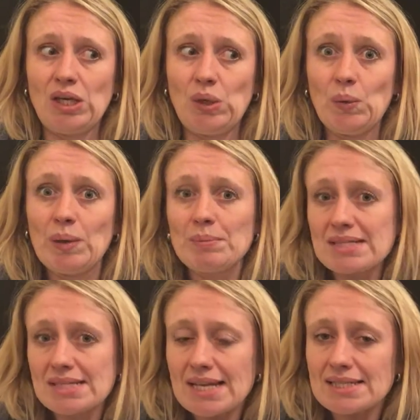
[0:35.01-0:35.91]
you are
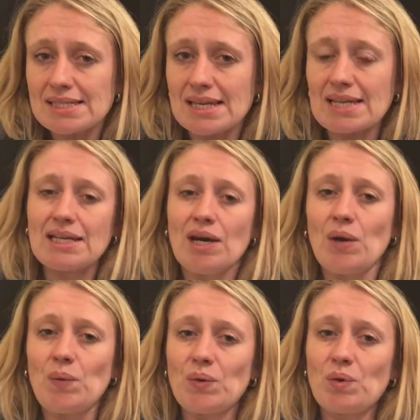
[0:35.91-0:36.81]
presented
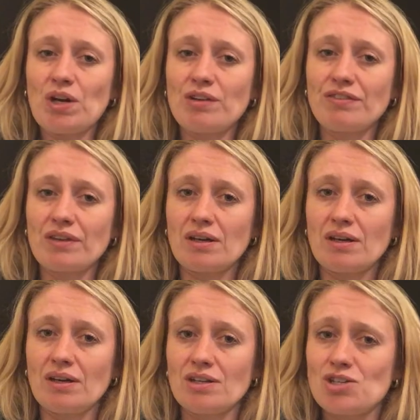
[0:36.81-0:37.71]
with one of the
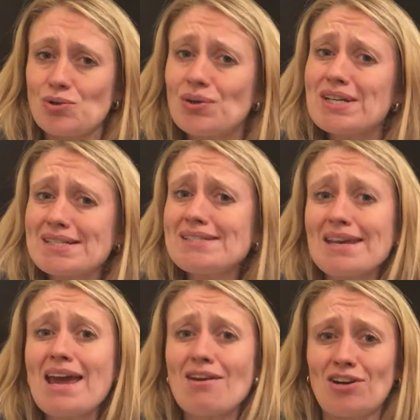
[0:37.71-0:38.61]
joys and
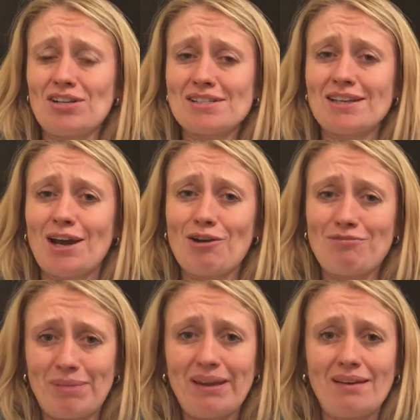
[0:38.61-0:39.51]
terrors
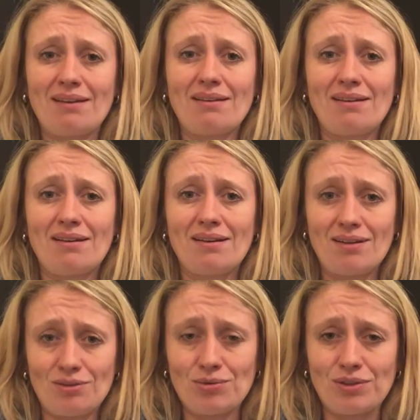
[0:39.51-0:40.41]
of being
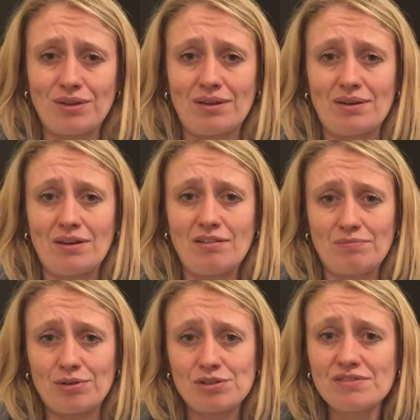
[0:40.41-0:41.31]
an author of
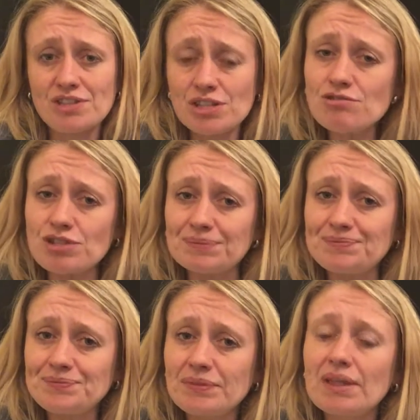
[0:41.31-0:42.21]
books for children.
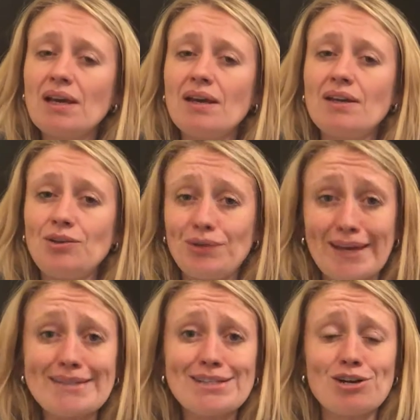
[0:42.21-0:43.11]
You
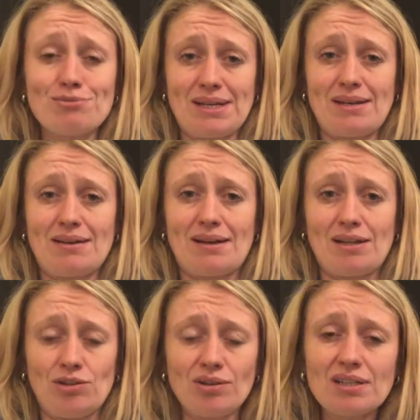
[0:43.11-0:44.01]
get to go in
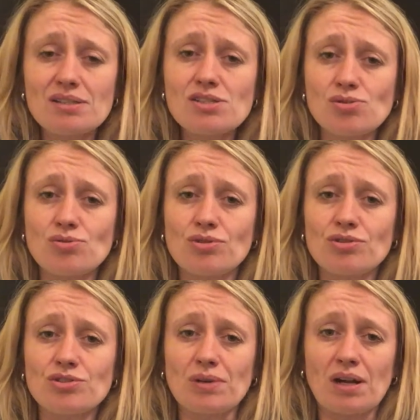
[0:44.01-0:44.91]
and you get to talk
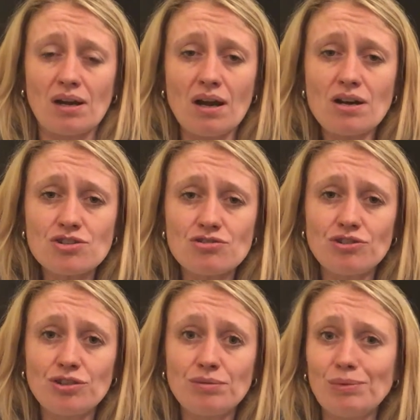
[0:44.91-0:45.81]
to a
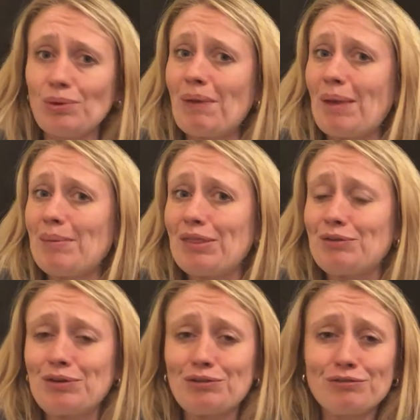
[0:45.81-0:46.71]
classroom, or maybe
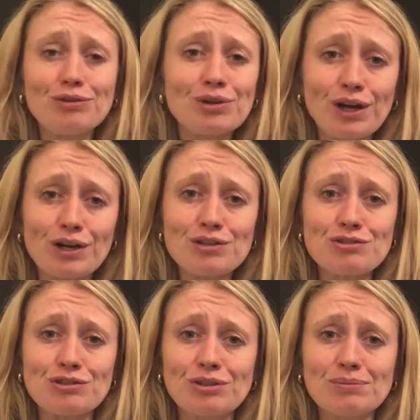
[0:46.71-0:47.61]
three or four
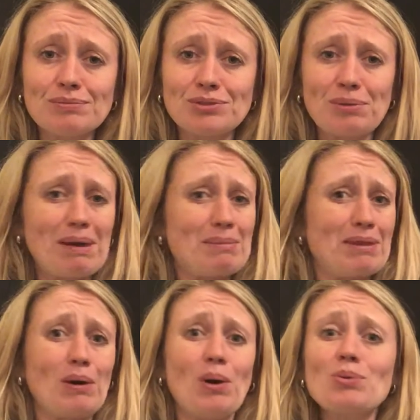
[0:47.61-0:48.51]
classrooms, or maybe
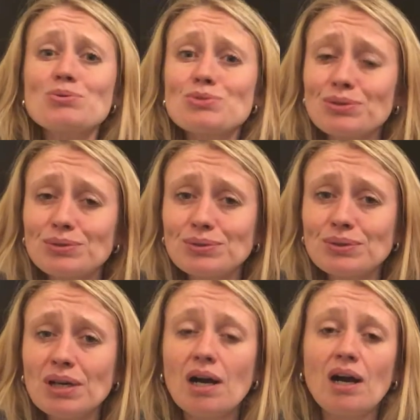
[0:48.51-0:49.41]
the whole
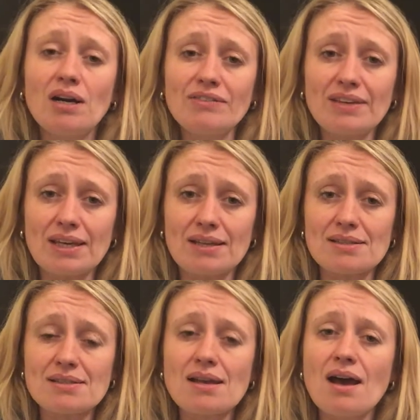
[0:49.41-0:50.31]
school of
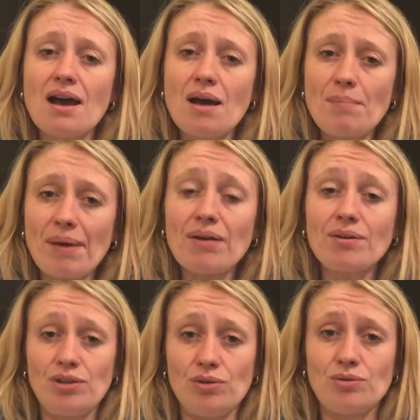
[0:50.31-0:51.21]
kids about
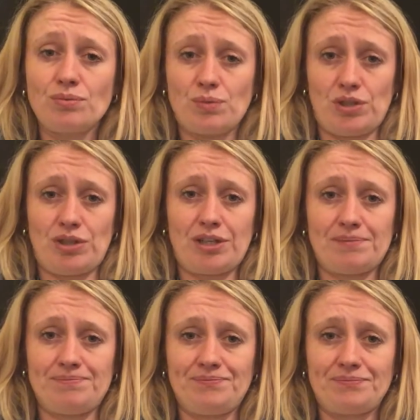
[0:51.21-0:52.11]
your work.
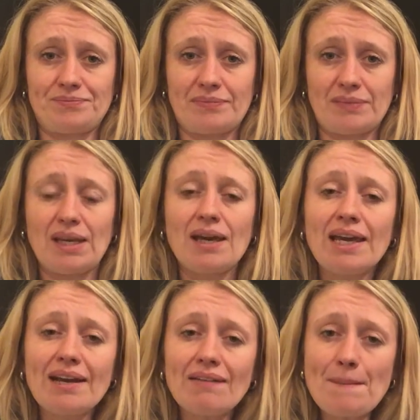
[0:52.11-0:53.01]

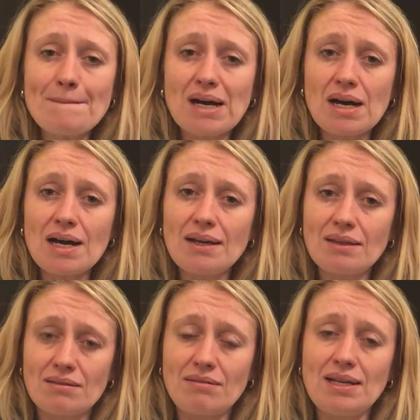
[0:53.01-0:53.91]
Here are my
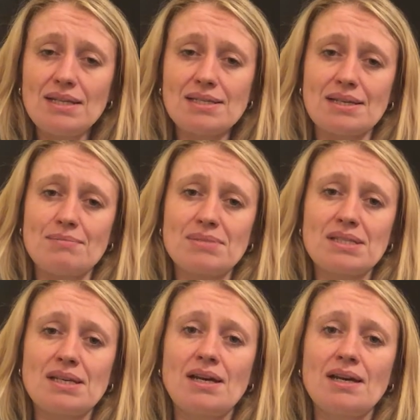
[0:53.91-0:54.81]
three
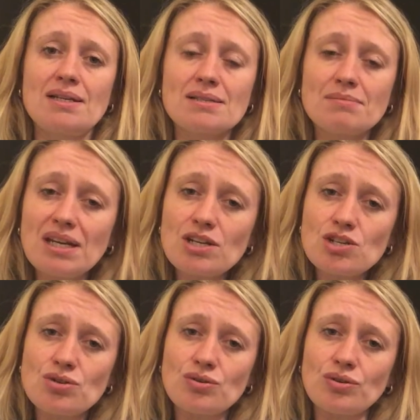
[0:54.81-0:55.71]
tips to make
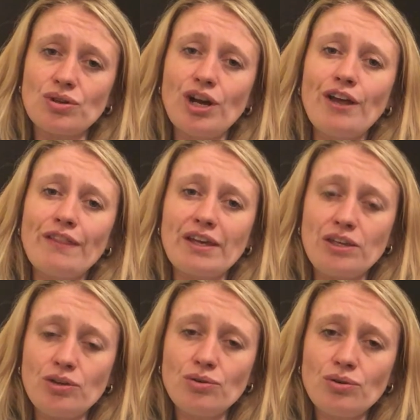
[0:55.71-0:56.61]
sure that
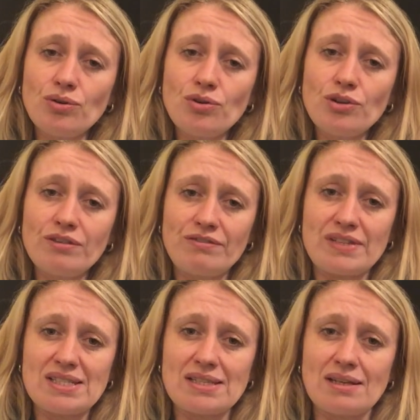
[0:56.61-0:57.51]
your author
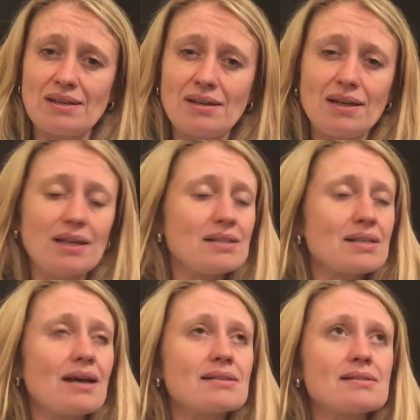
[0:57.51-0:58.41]
visit is
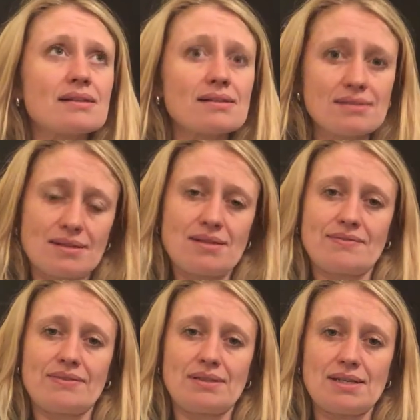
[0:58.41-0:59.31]
as
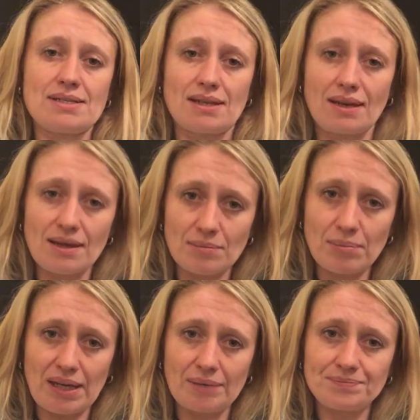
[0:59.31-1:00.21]
successful as it can
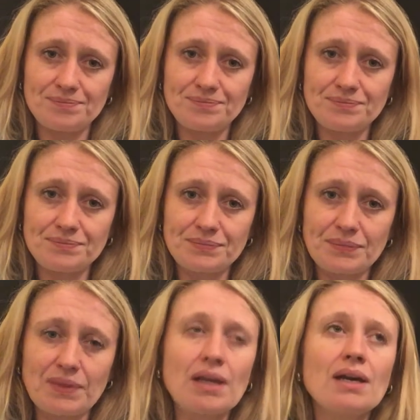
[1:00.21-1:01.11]
be.
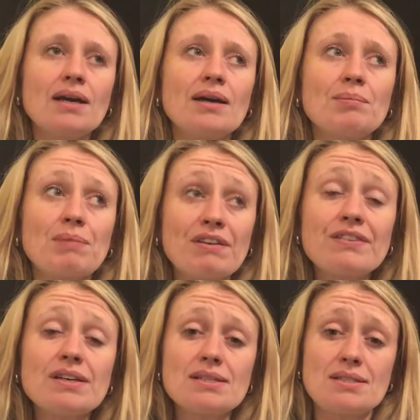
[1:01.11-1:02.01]
My
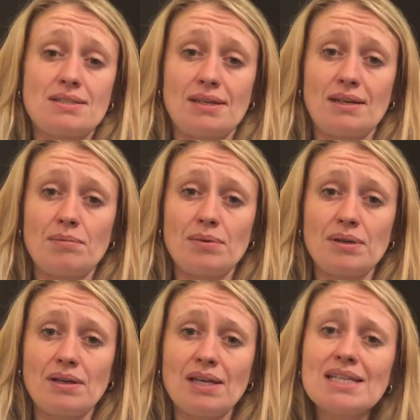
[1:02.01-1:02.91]
first tip
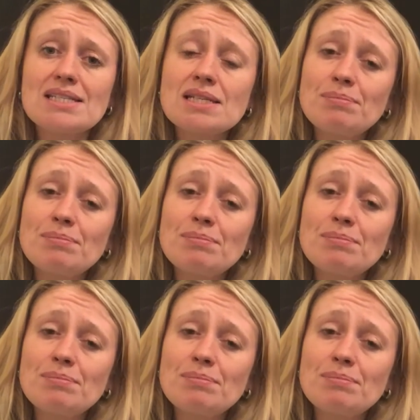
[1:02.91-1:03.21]
is to